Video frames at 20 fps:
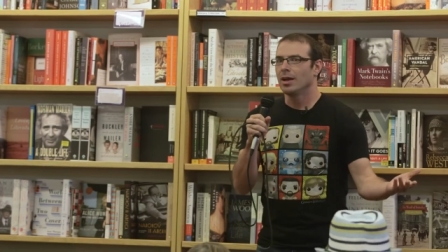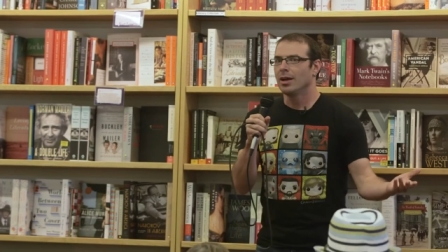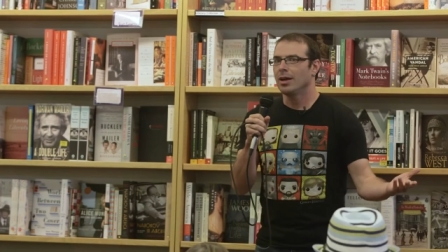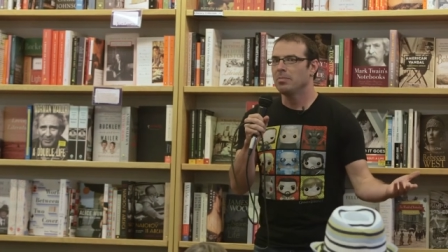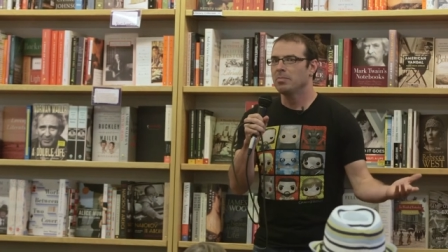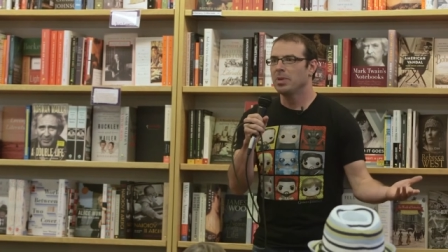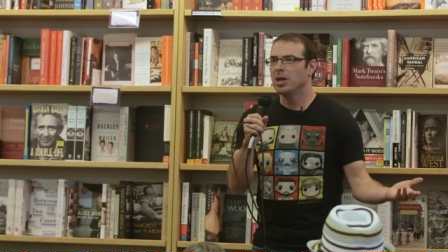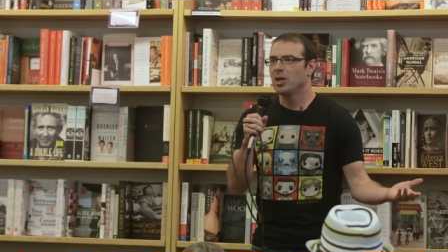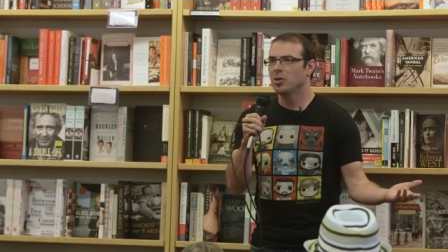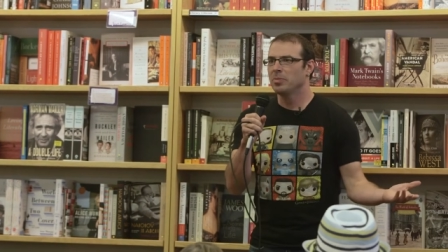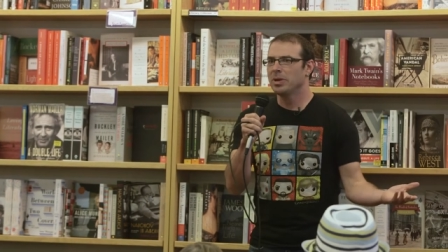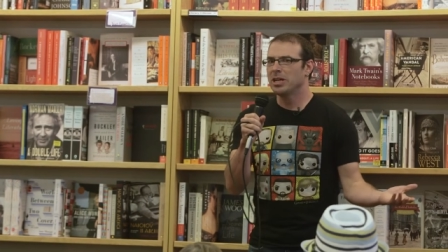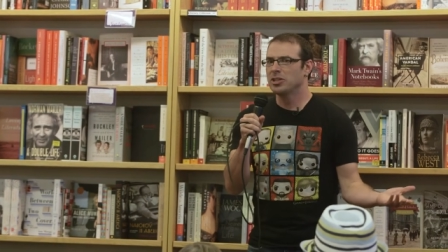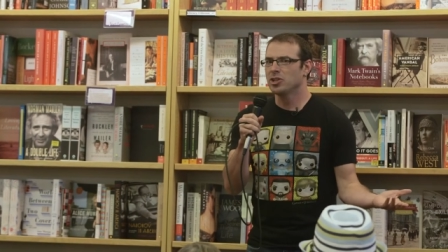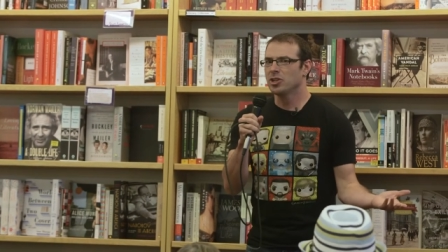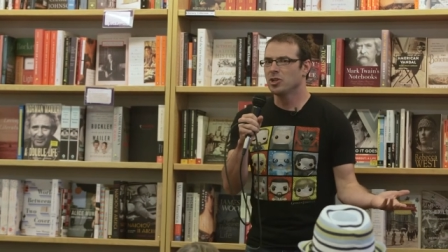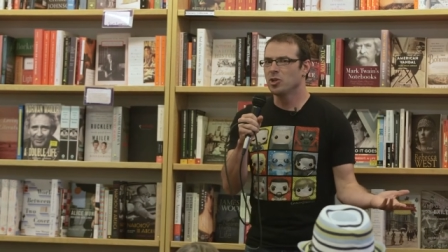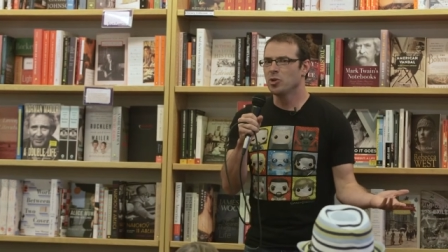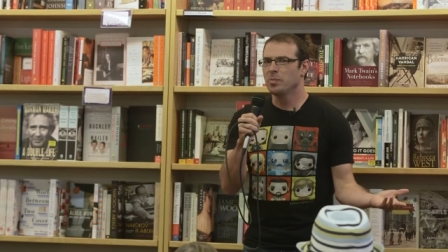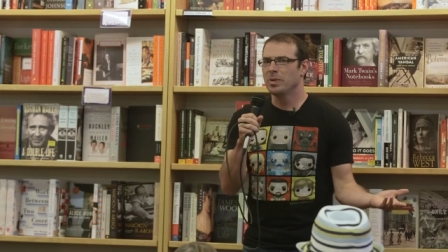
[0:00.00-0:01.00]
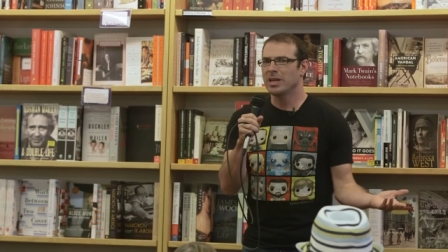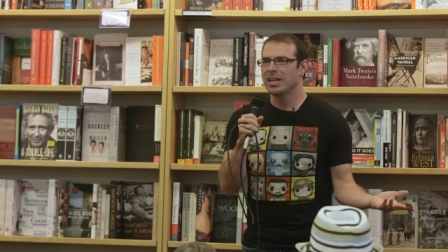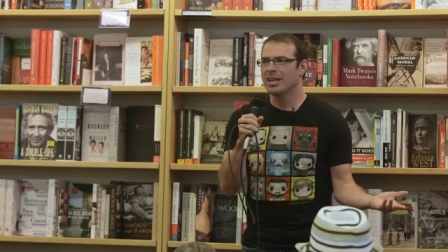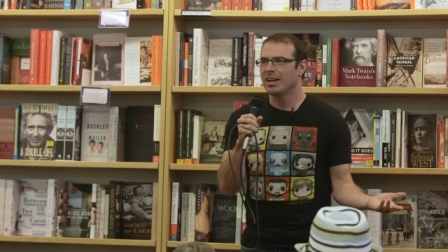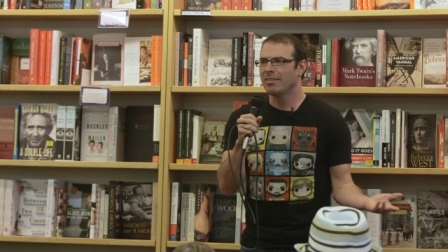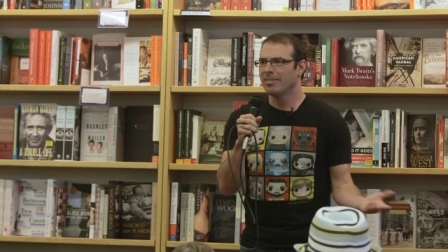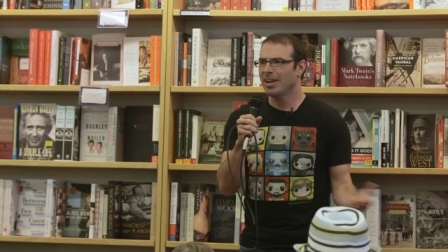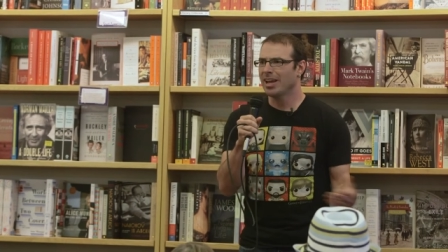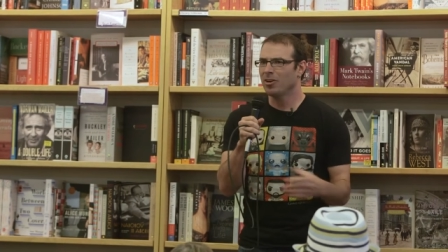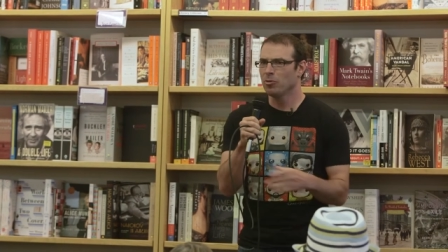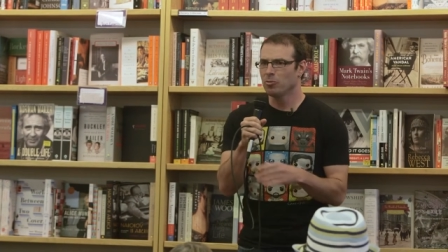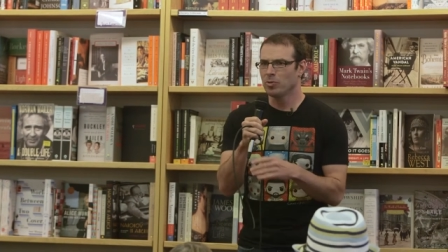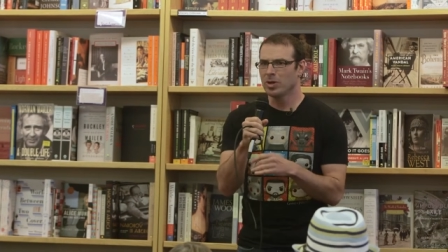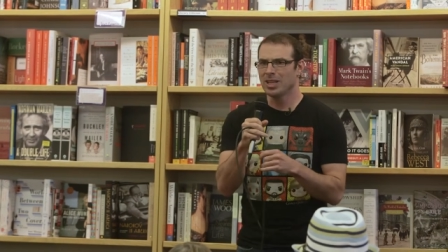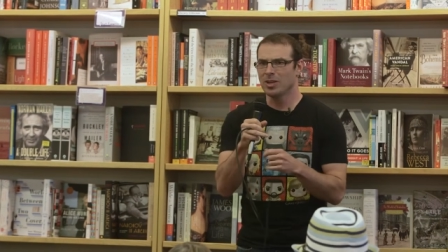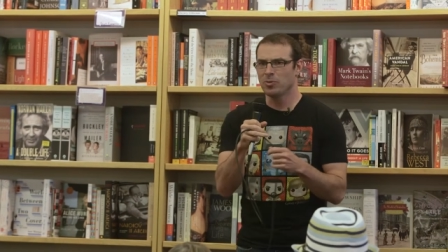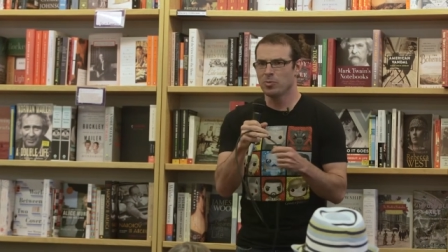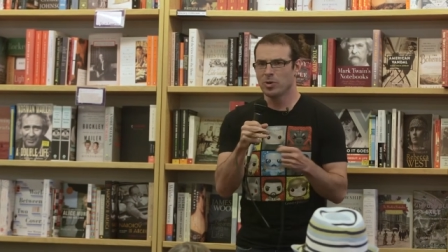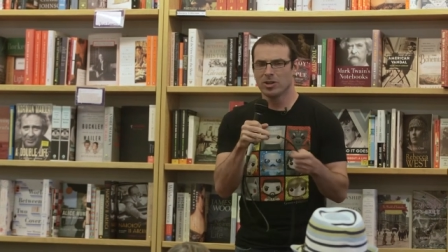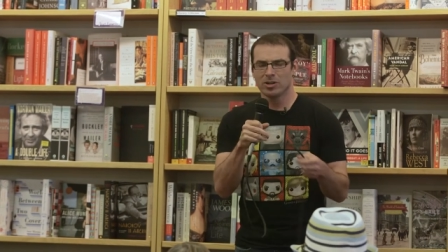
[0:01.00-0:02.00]
I'm Paolo Bacigalupi, and I've had a
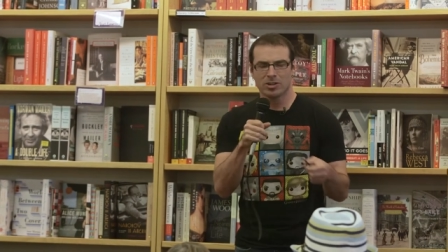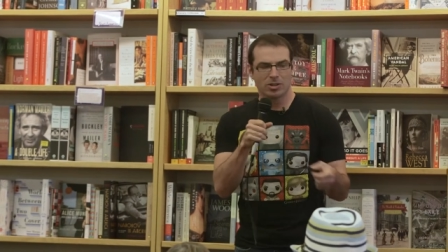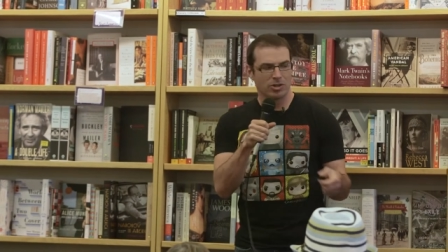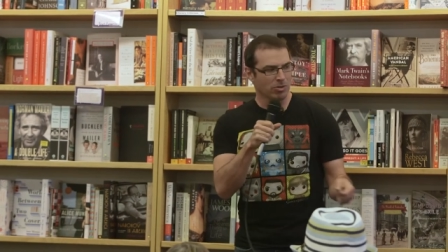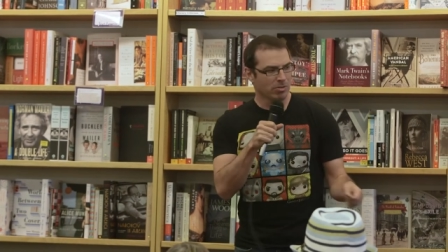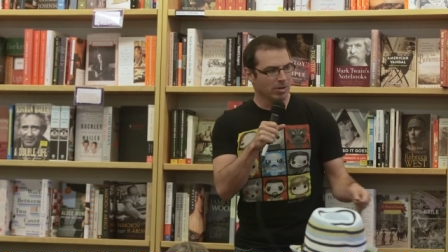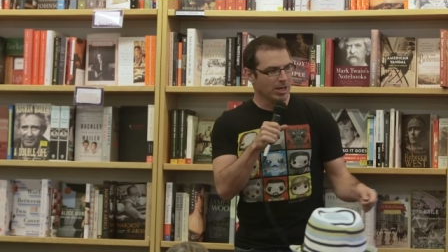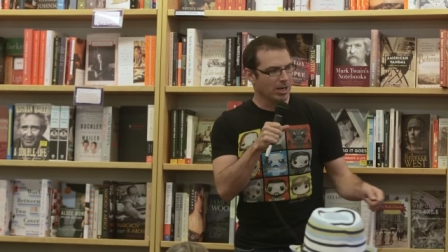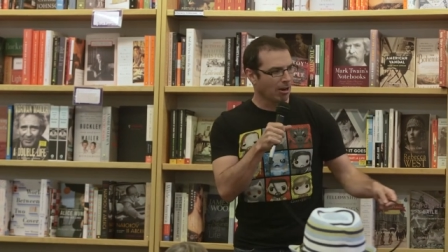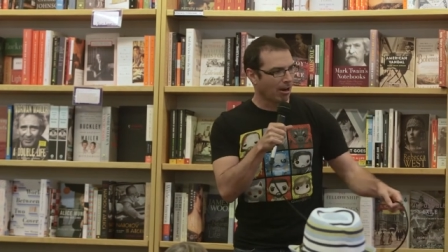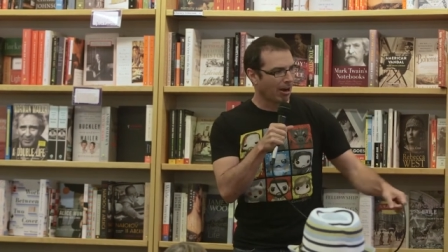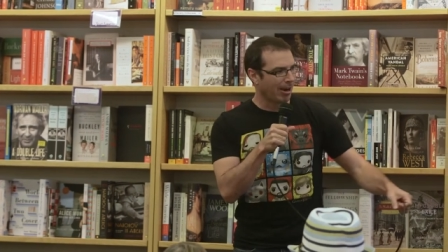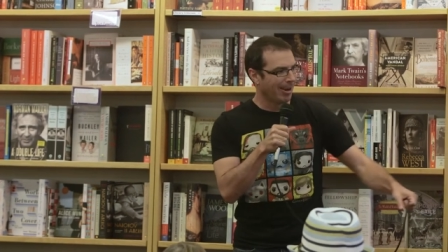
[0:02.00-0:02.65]
really weird career.